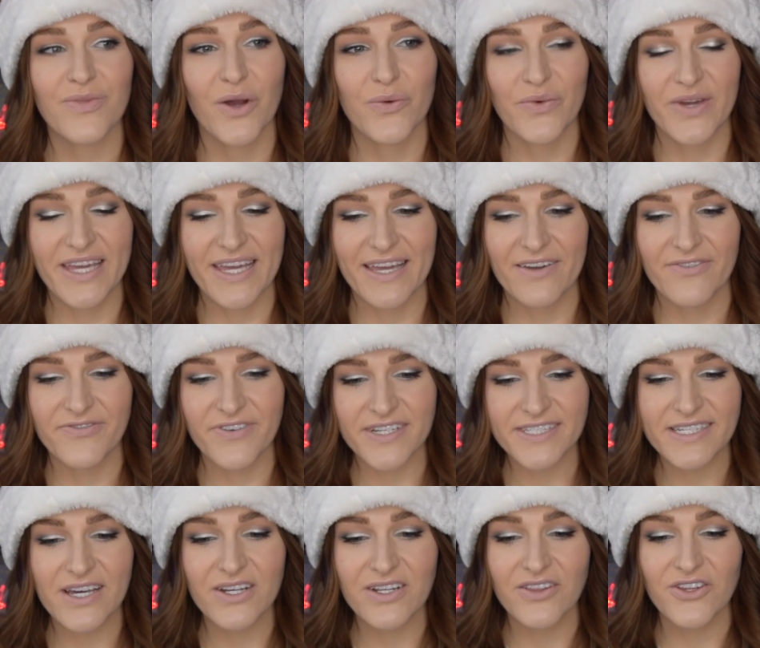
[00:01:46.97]
we
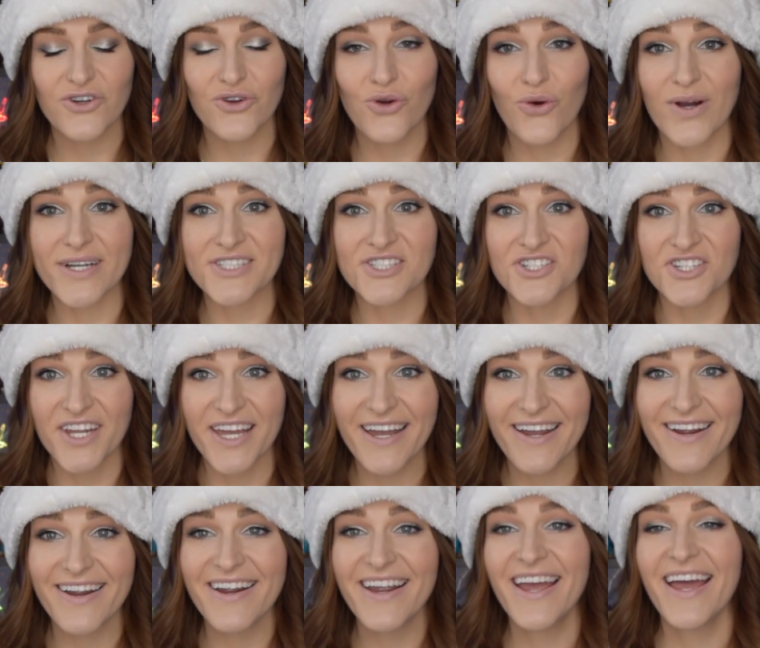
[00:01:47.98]
filled out a little
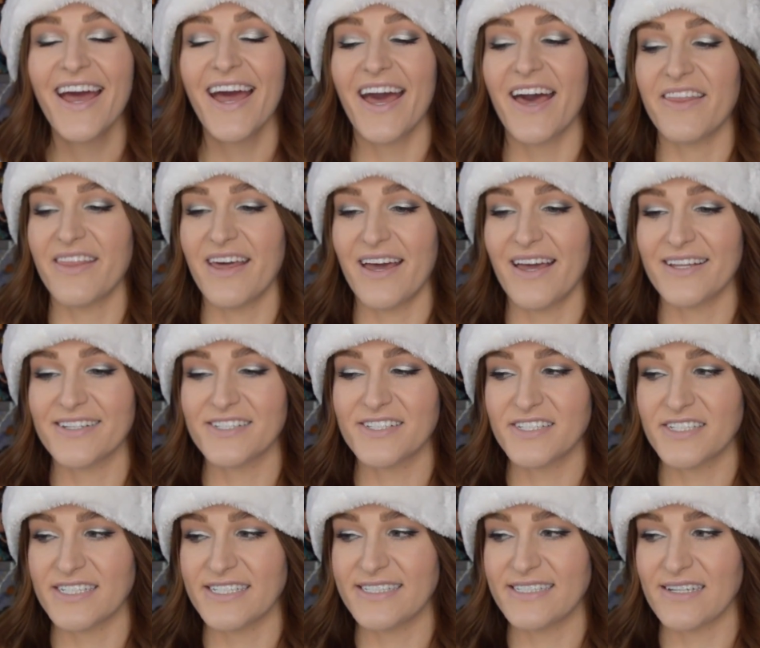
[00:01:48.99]
questionnaire and then
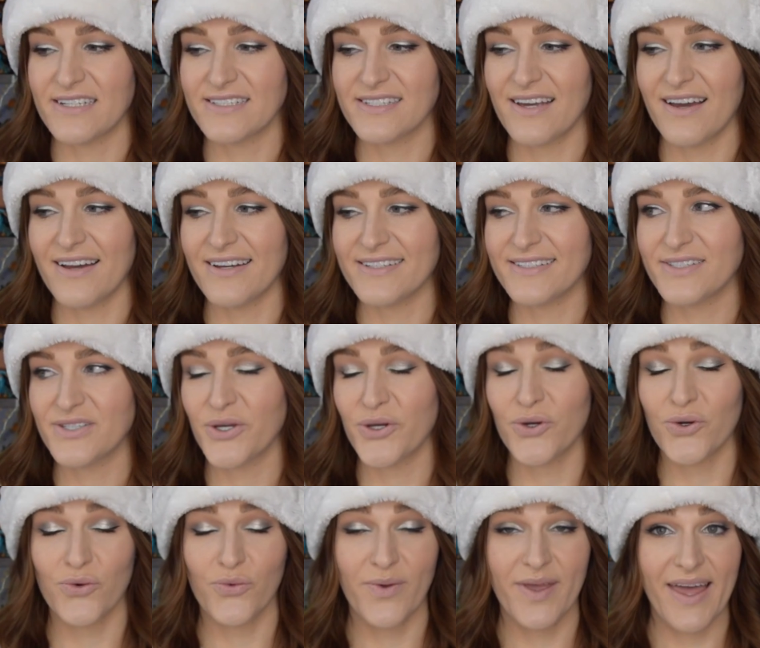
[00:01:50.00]
she sent us
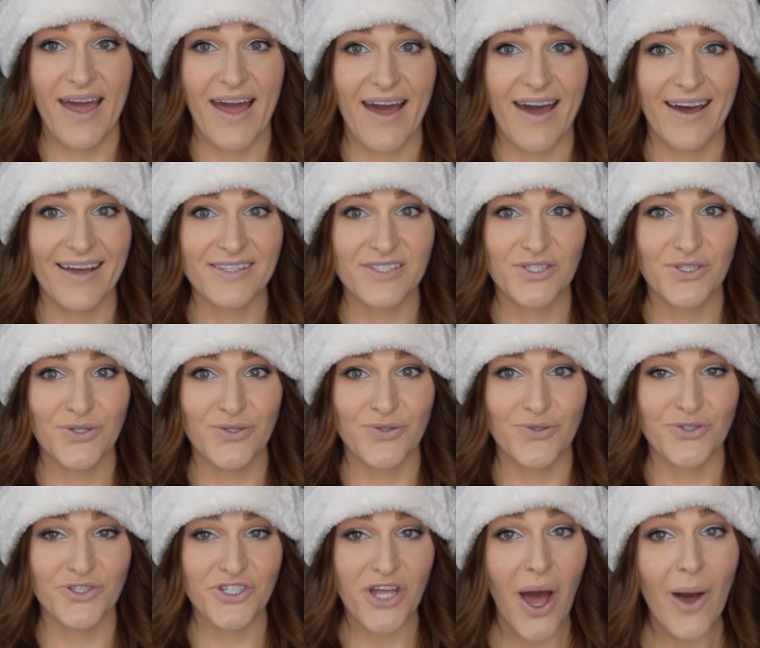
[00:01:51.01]
who we had
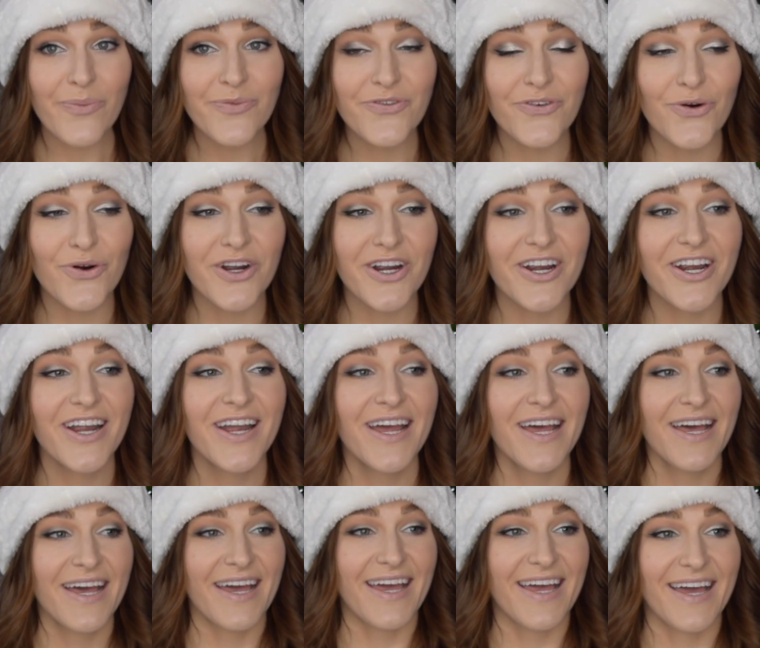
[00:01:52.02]
to shop for
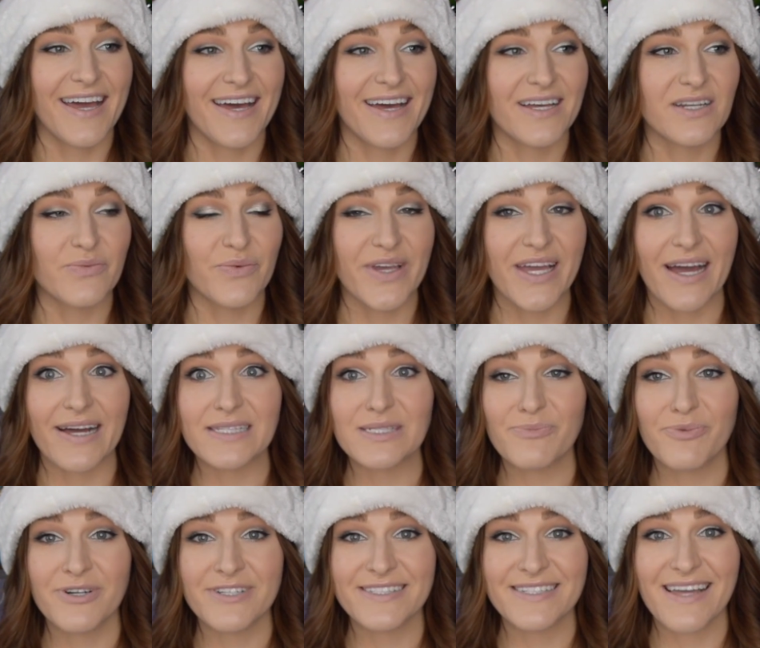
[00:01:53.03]
and we got to
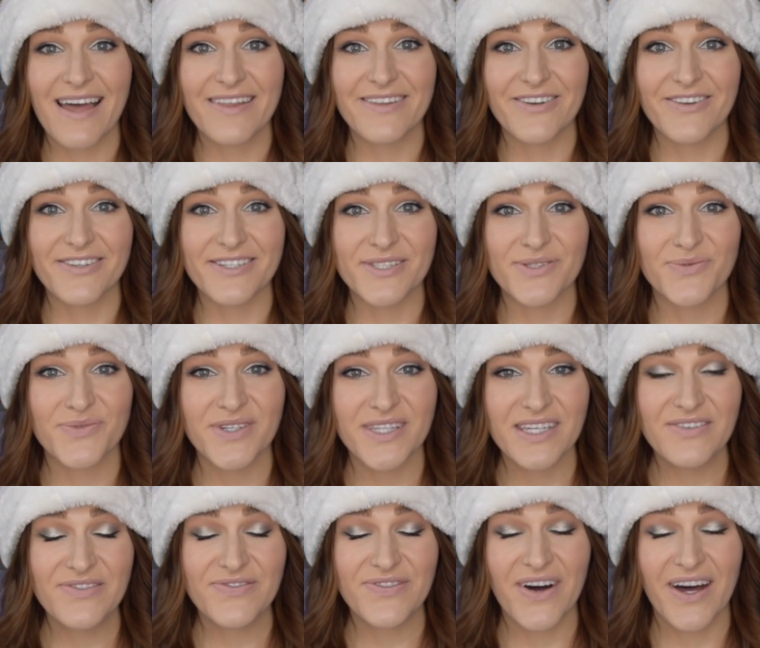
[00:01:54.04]
put together this
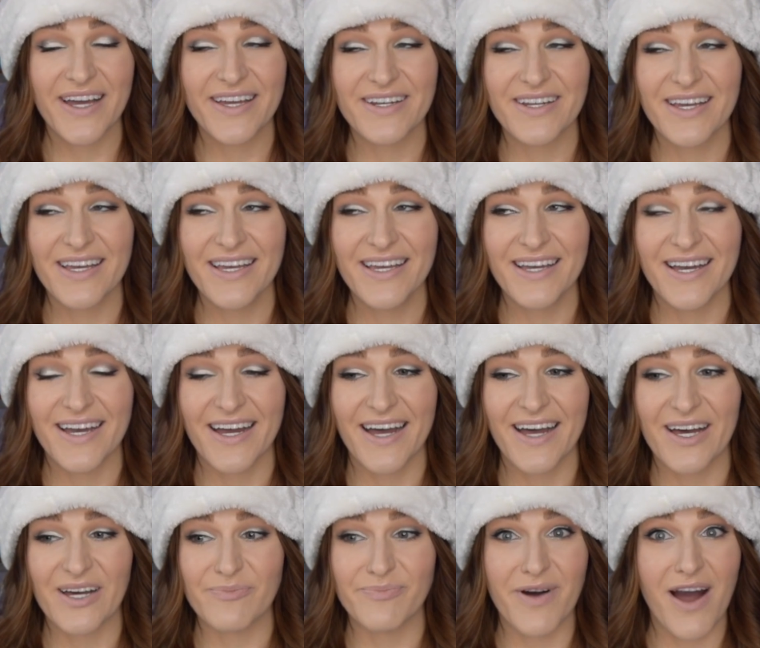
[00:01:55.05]
really fun
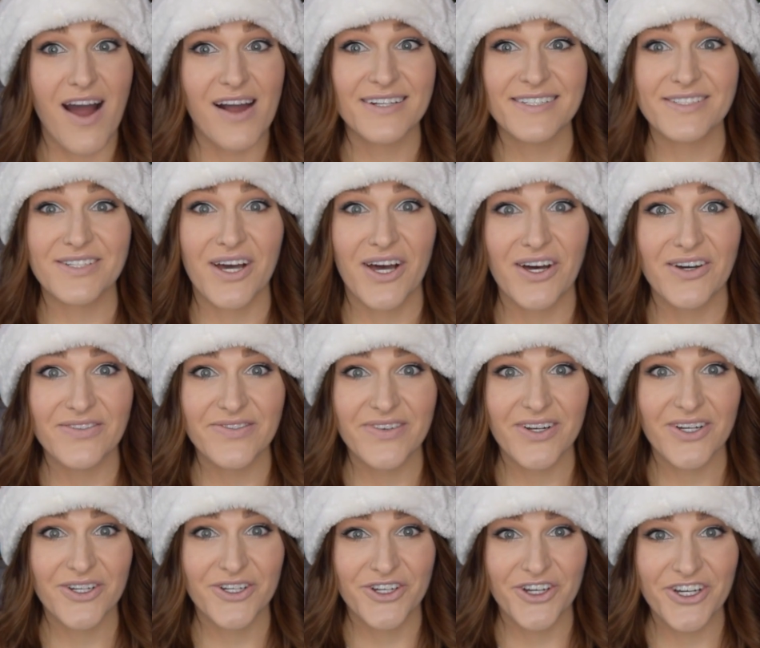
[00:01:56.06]
uh, box
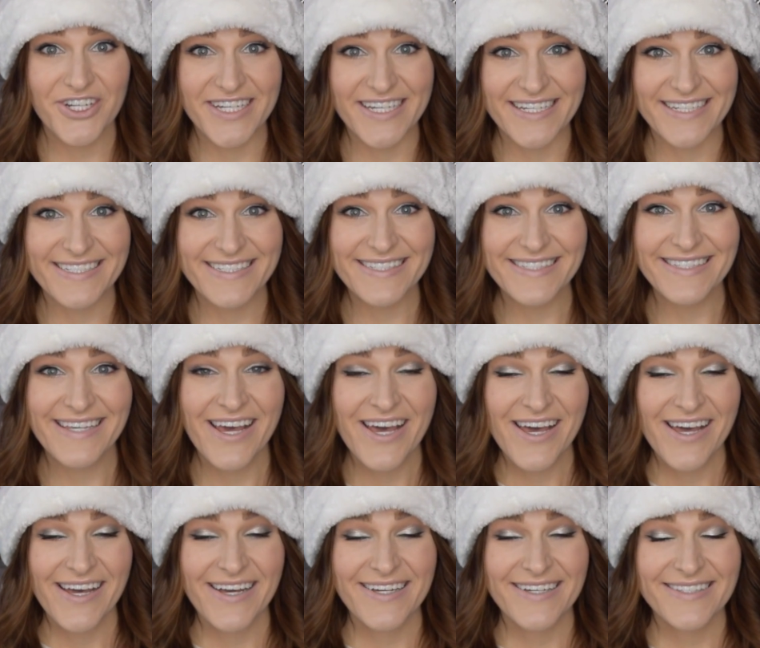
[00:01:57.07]
of goodies
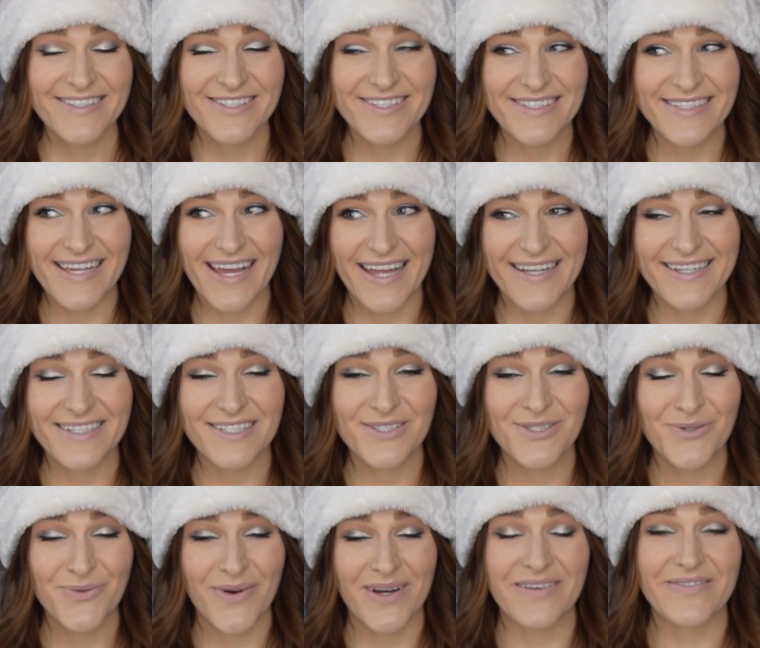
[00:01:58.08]
to send
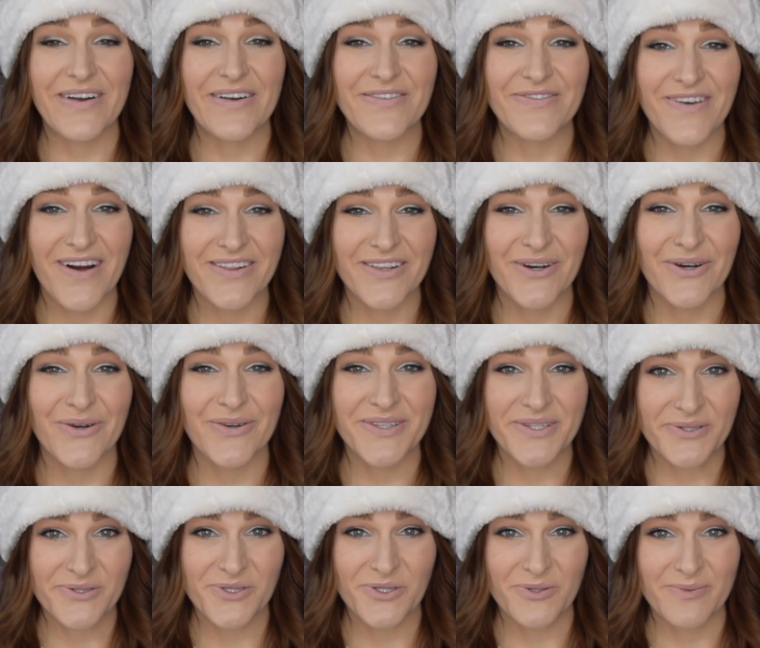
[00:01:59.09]
to one of our fellow
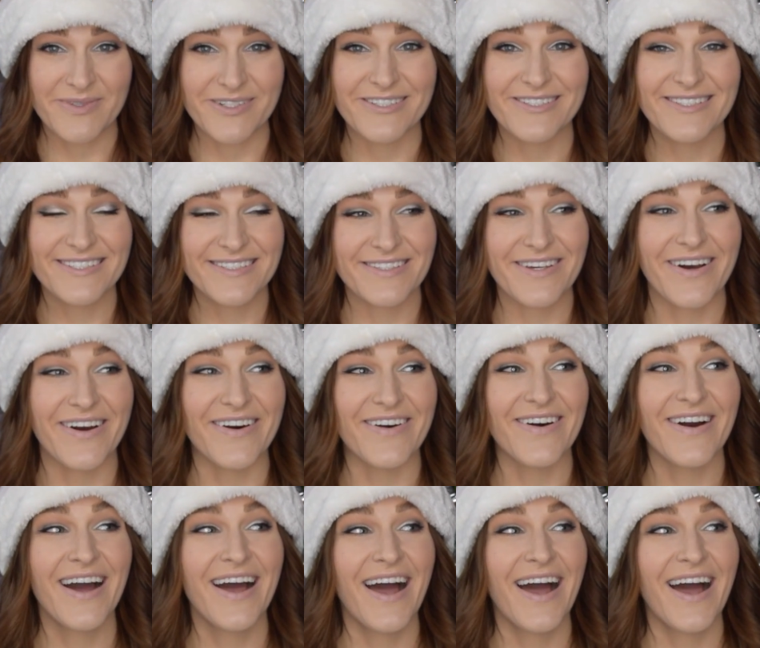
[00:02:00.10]
YouTubers. So